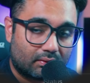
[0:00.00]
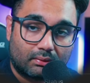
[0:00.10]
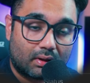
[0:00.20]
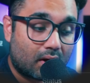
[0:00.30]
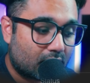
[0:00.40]
go to
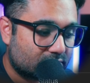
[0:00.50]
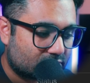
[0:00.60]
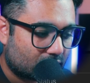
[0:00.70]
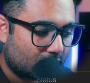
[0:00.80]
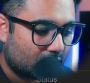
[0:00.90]

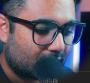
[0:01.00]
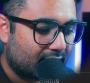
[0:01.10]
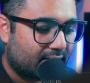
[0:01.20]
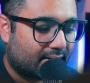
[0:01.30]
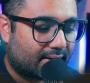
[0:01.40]
console
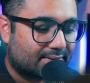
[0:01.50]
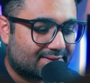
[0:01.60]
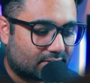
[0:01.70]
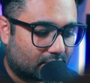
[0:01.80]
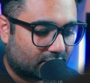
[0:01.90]
and
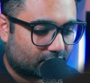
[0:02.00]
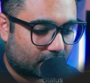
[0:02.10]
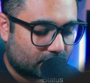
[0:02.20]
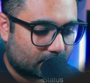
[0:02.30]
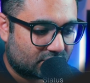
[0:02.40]
start the
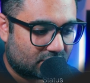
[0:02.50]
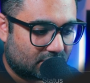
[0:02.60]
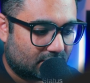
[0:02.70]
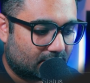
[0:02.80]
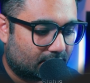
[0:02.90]
virtual
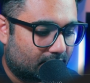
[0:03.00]
machine.